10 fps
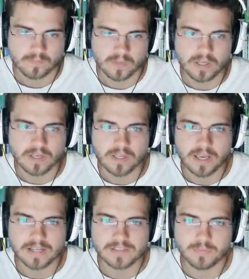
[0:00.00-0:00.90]
And it
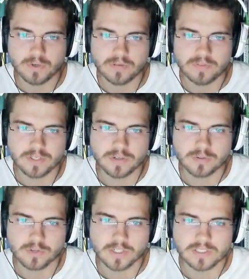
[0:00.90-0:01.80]
has one of the
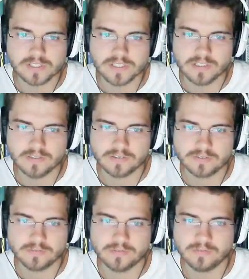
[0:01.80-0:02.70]
crustiest
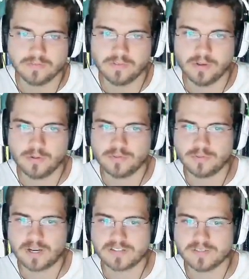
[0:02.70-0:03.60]
nose
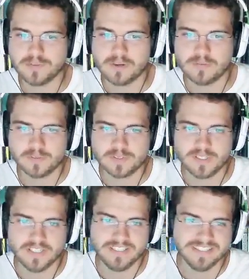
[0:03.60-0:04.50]
grinds I've ever seen.